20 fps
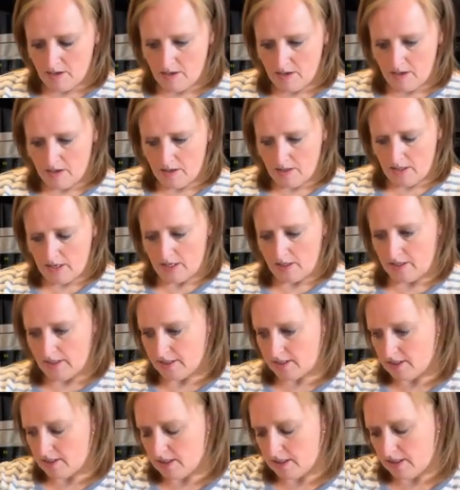and then I like to
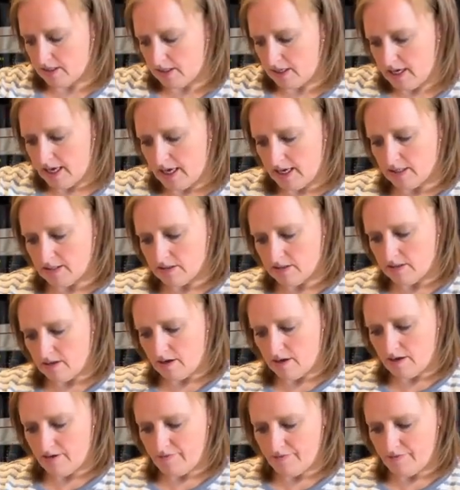cut the ends off,